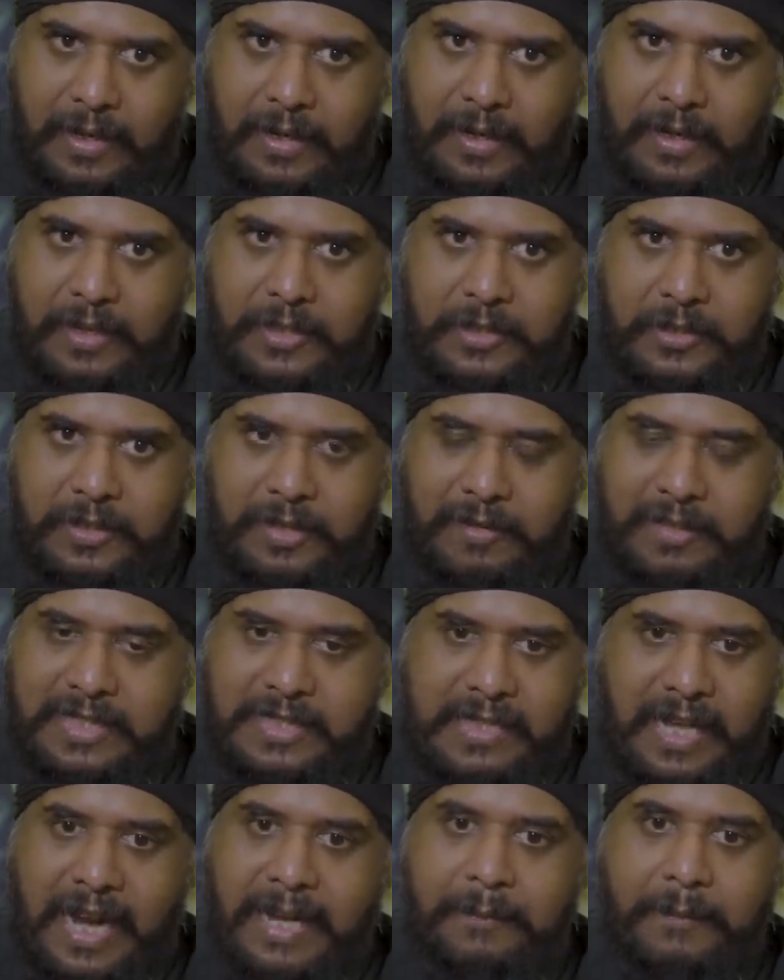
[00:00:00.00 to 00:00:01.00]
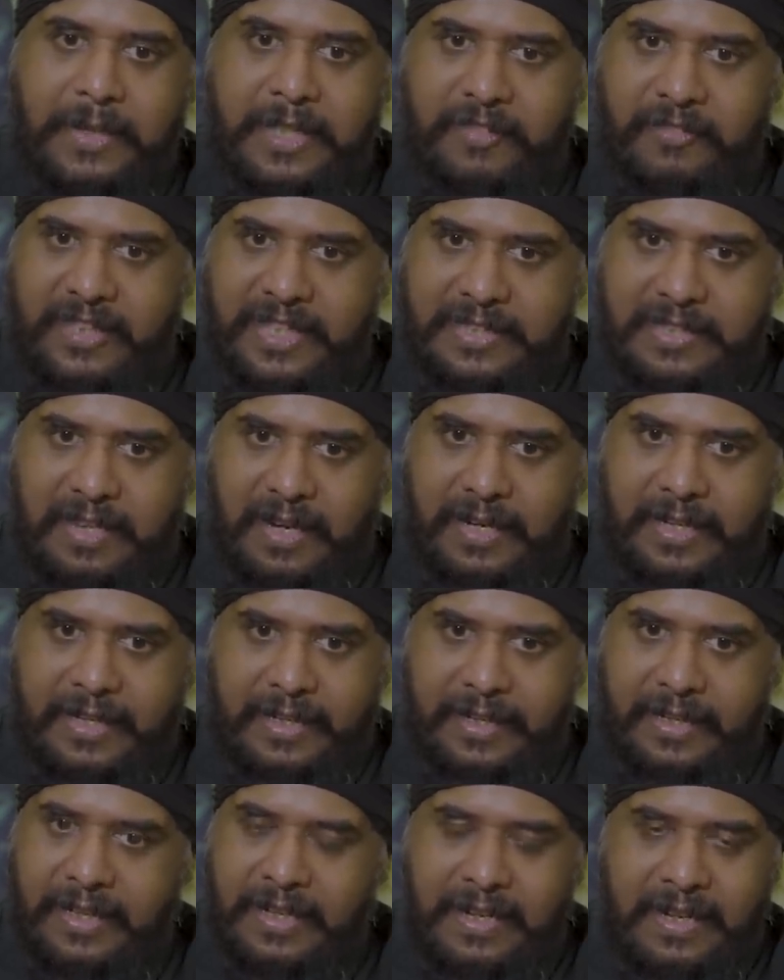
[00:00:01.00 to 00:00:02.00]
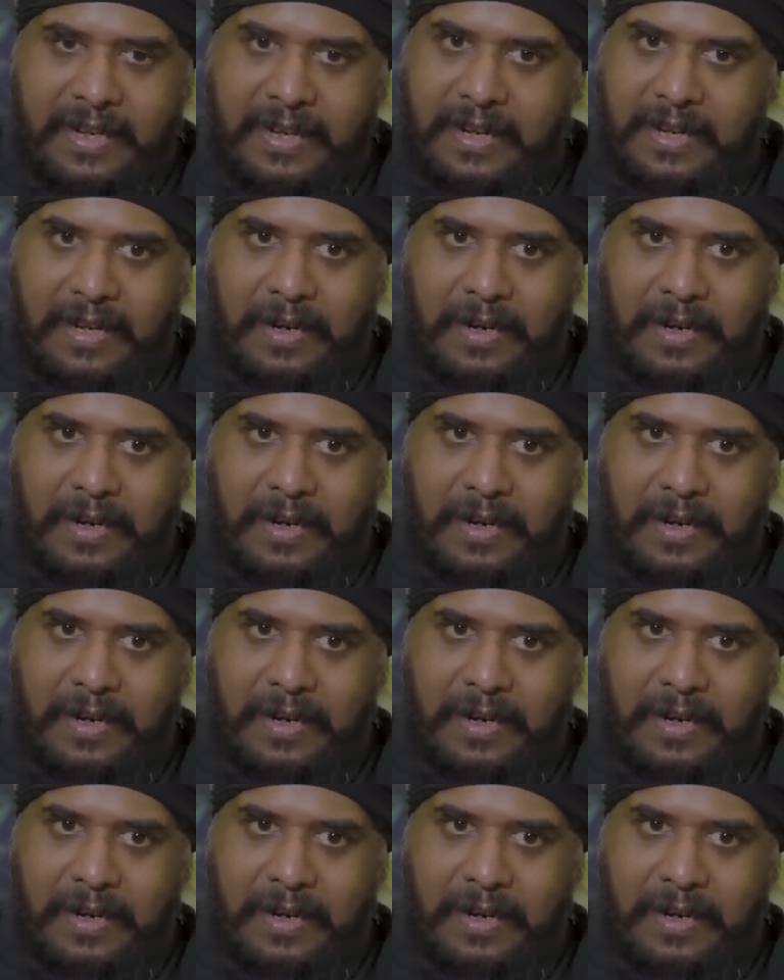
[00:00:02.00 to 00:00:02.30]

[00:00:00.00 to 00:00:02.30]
So there was that bit of anxiety.